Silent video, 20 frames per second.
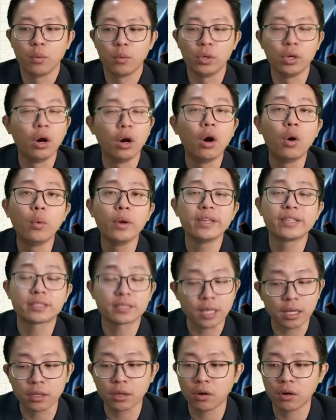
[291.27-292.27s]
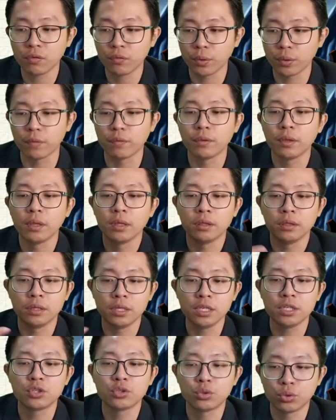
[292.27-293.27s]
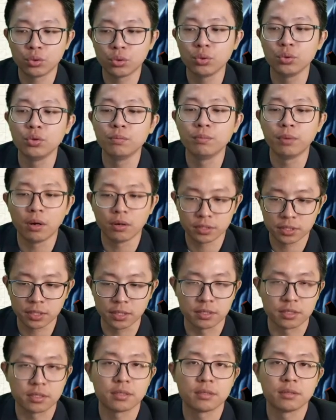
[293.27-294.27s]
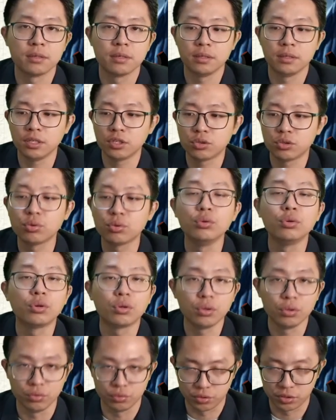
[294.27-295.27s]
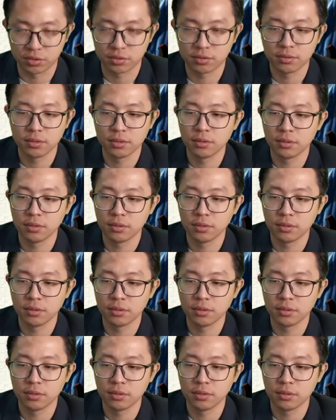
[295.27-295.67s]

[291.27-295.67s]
We always start off with these two boxes, these two clues.